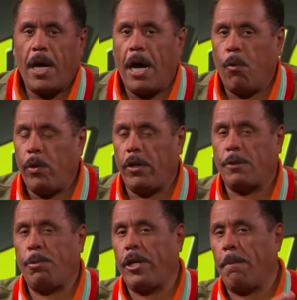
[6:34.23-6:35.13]
Uh, Will
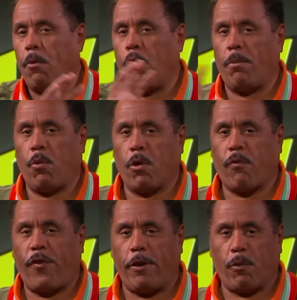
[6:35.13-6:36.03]
is putting more and more
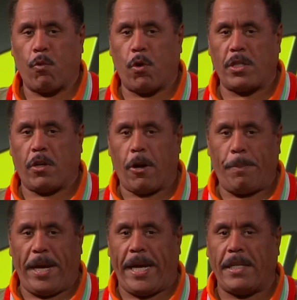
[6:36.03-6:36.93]
fun rewards on our
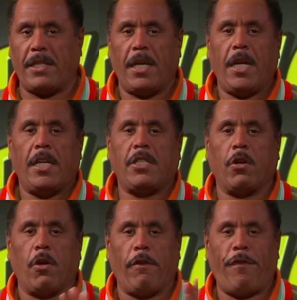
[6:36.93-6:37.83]
page. So
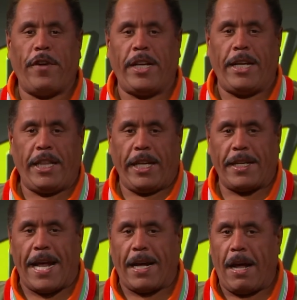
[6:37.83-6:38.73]
go to
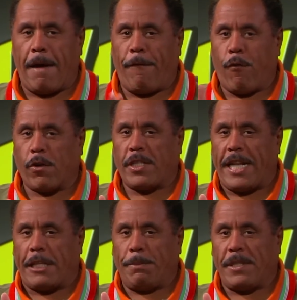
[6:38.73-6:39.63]
fundanything.com forward
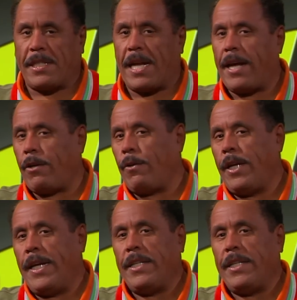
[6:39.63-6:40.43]
slash Pensado.